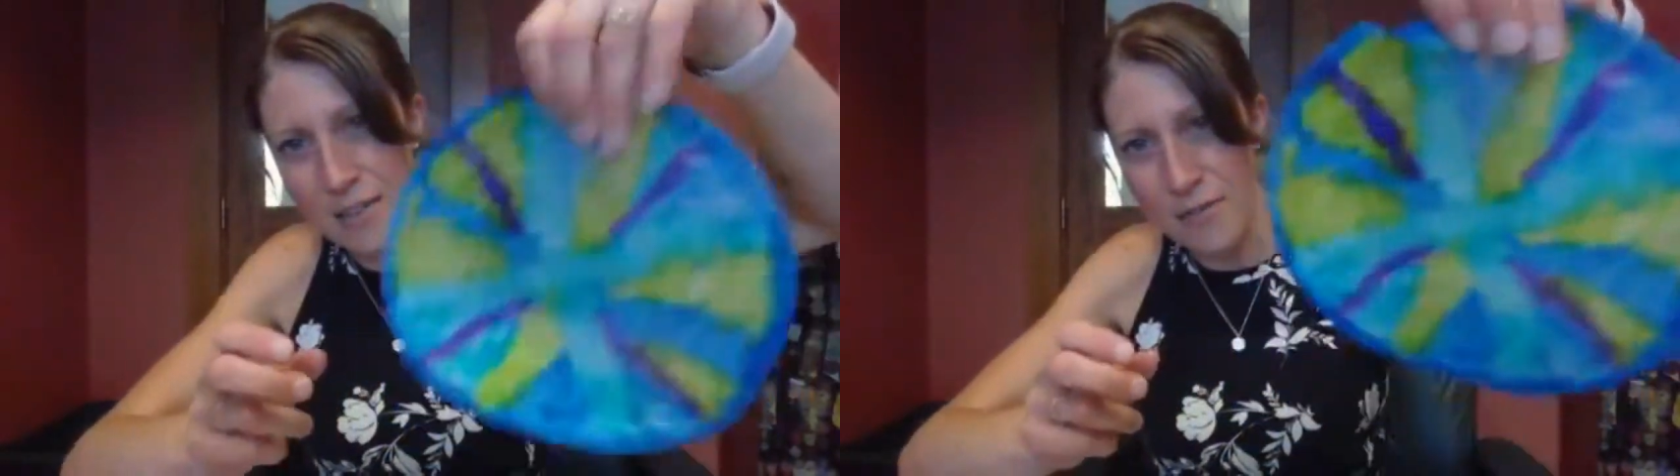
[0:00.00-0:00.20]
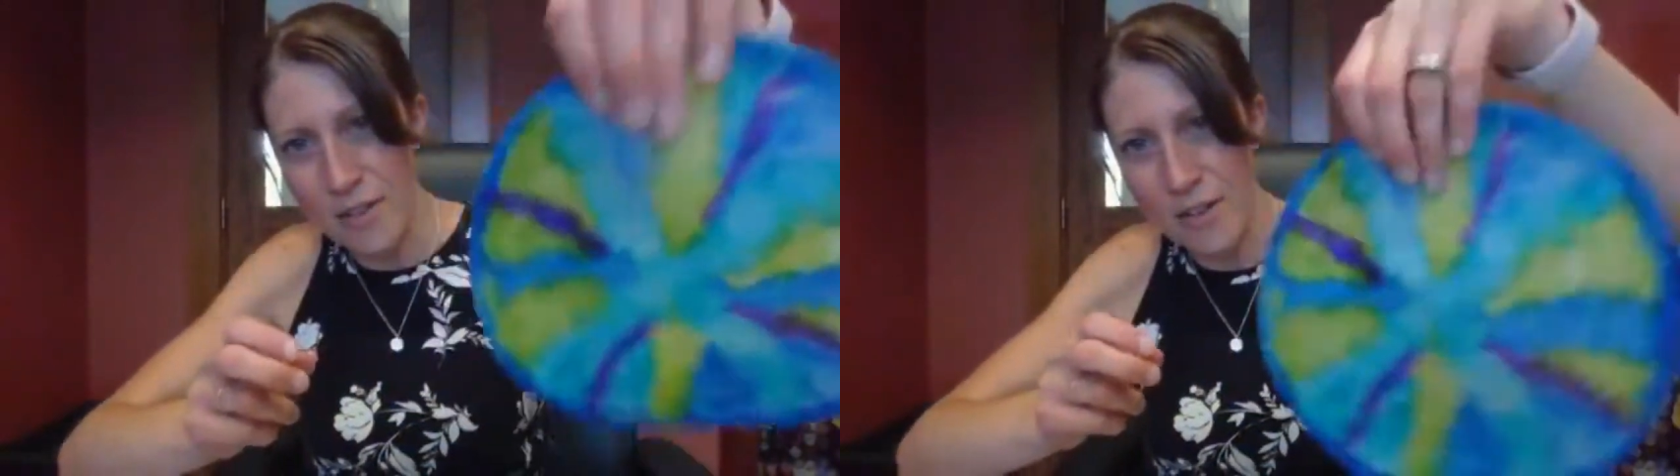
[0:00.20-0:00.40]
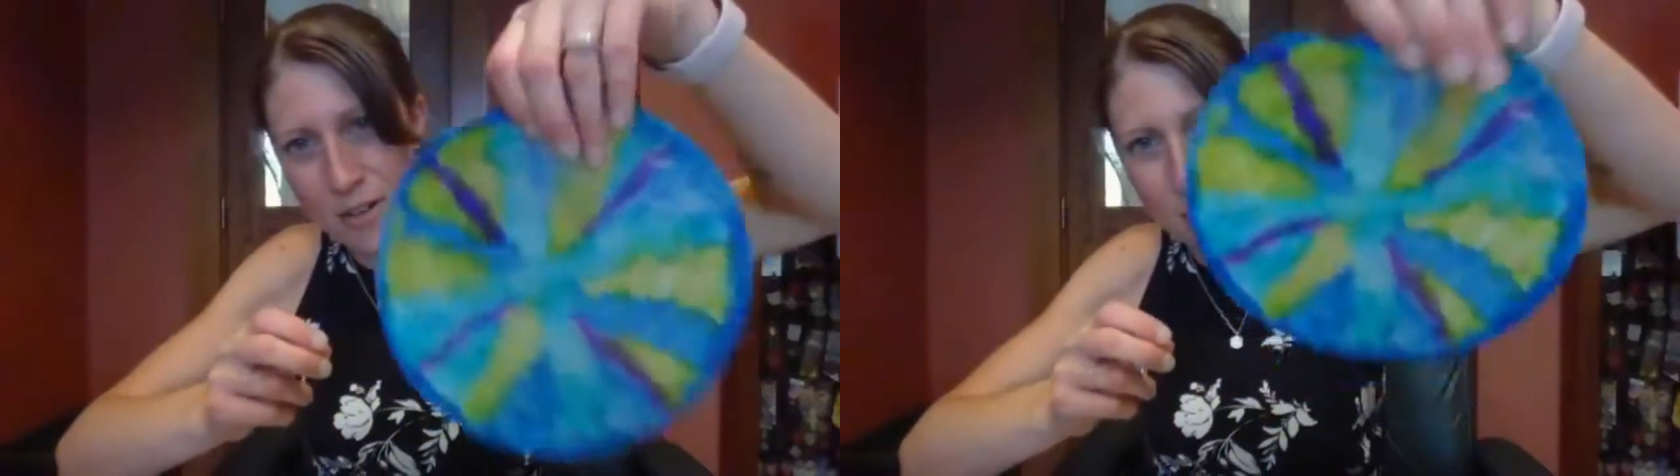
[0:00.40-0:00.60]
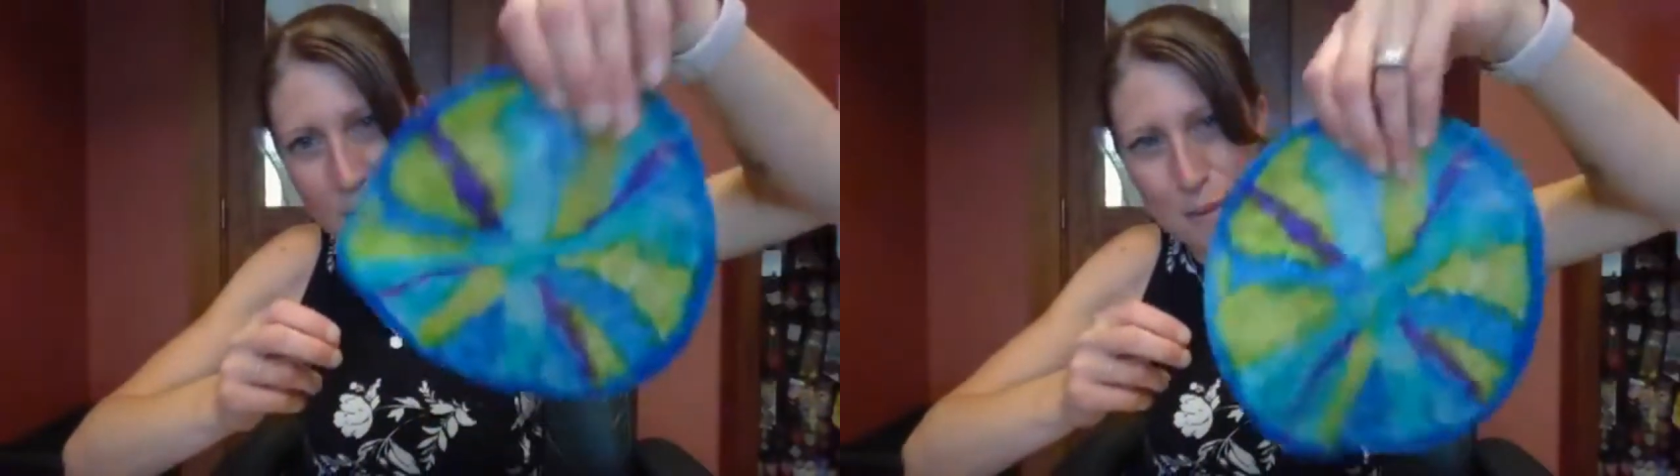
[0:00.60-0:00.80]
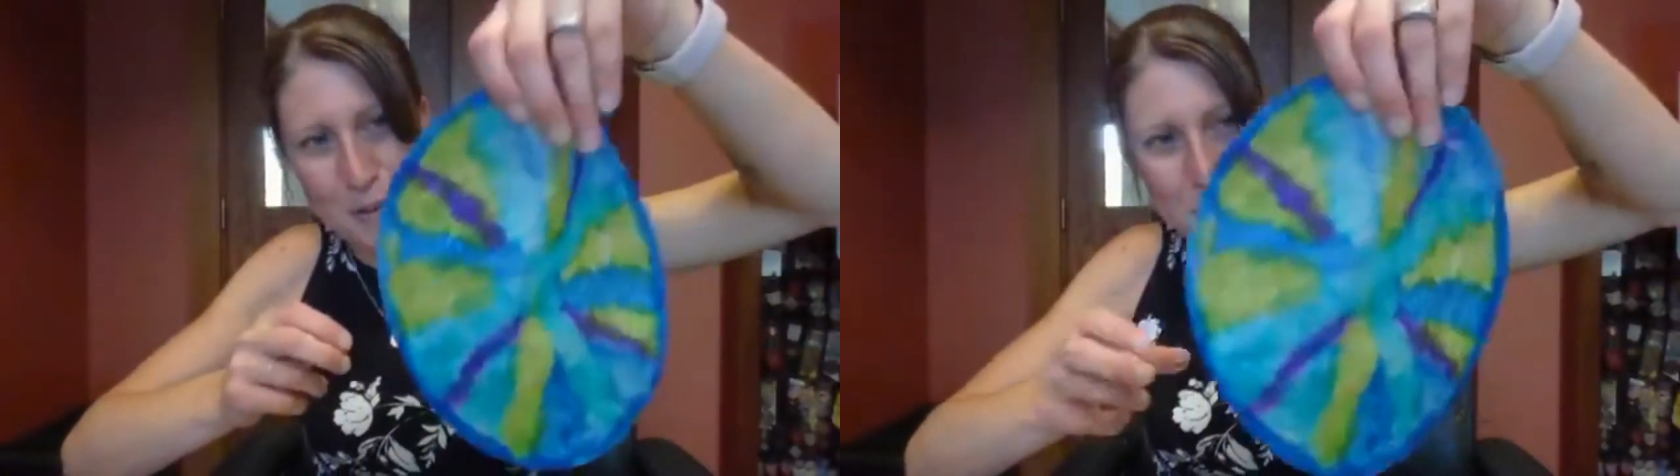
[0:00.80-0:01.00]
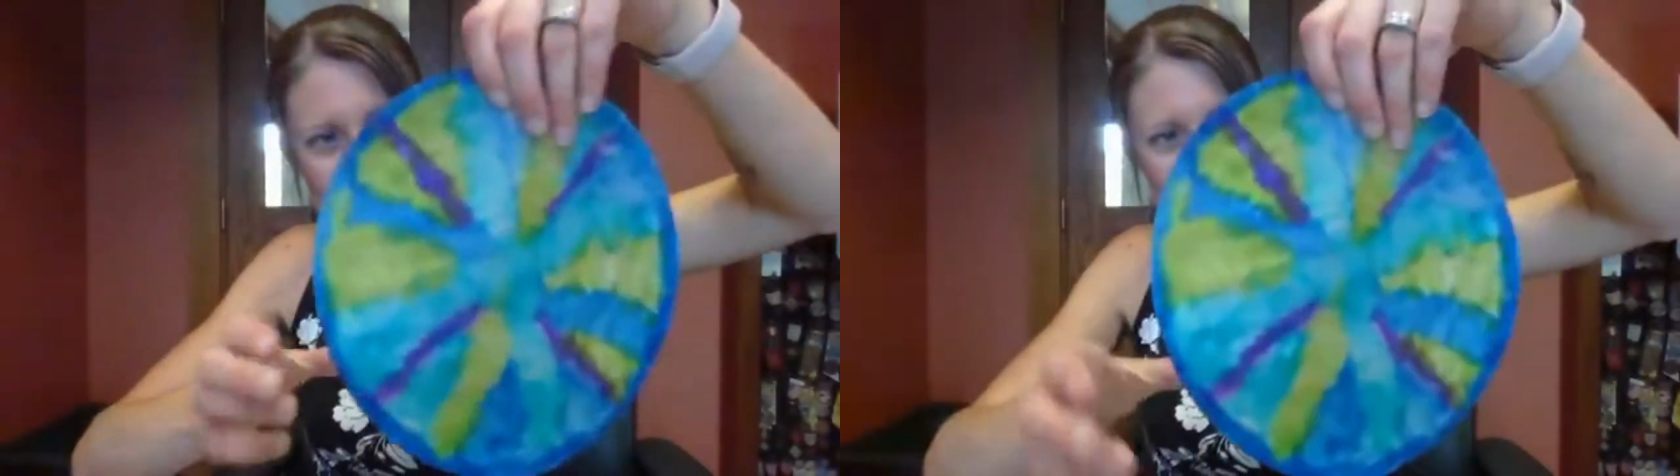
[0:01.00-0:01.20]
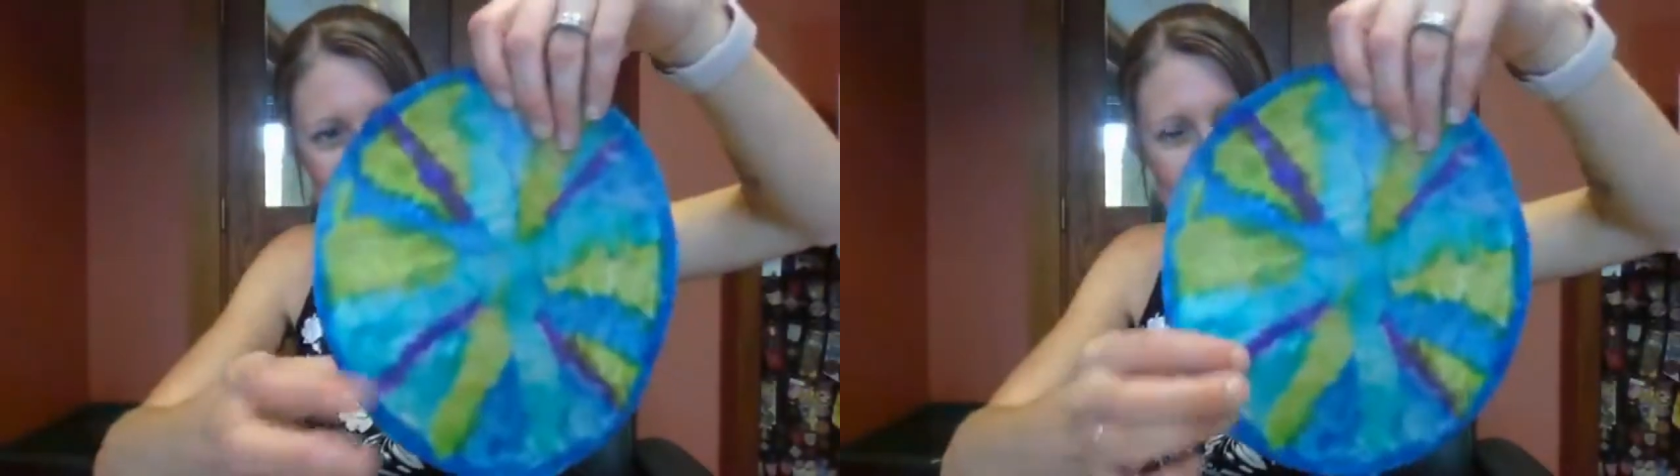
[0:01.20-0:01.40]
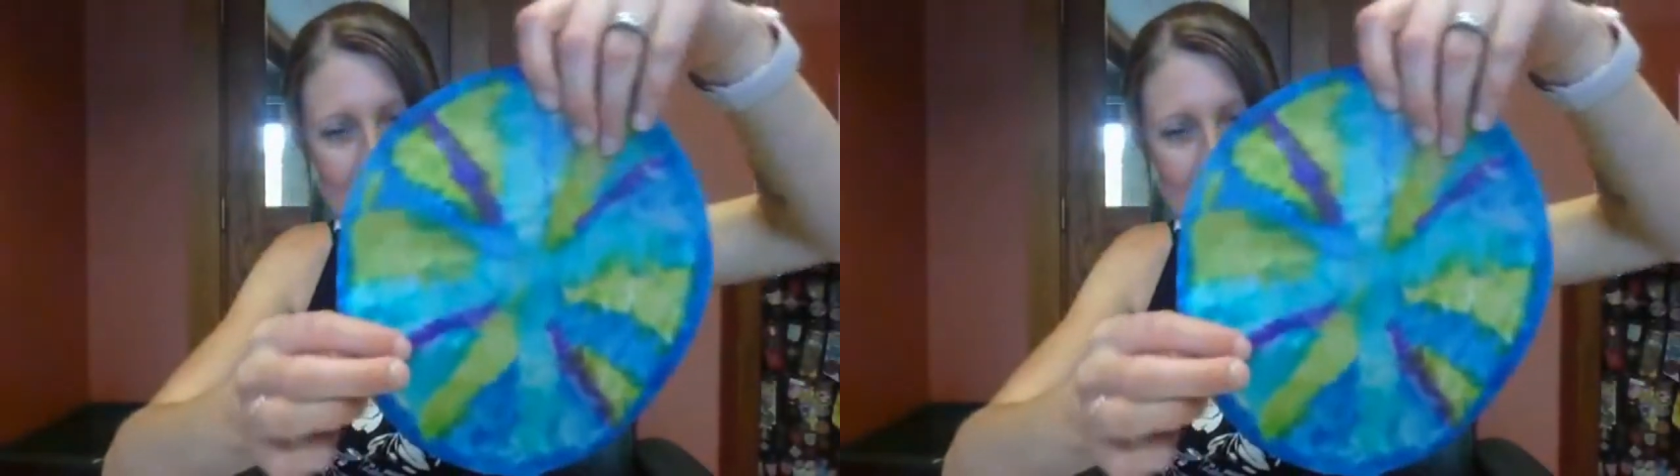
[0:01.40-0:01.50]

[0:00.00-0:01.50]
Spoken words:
very floppy, which means